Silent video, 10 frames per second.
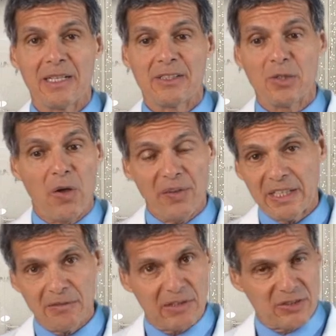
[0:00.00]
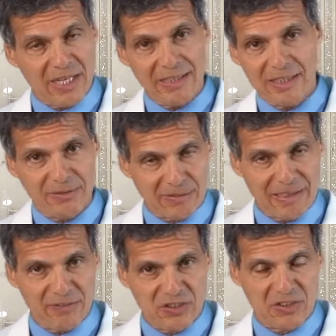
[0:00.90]
So all the scientific
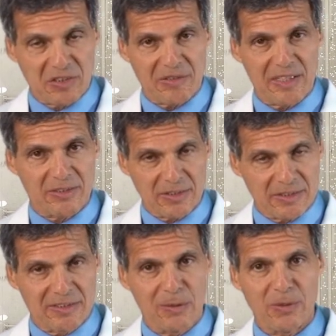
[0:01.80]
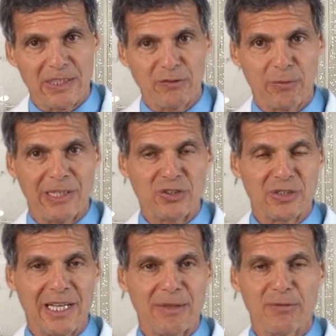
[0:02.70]
references are there so you see where the
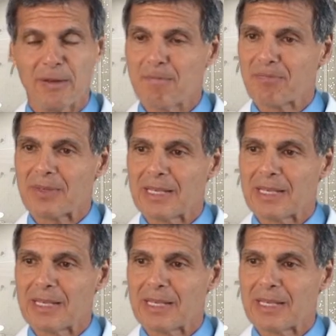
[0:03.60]
information came from.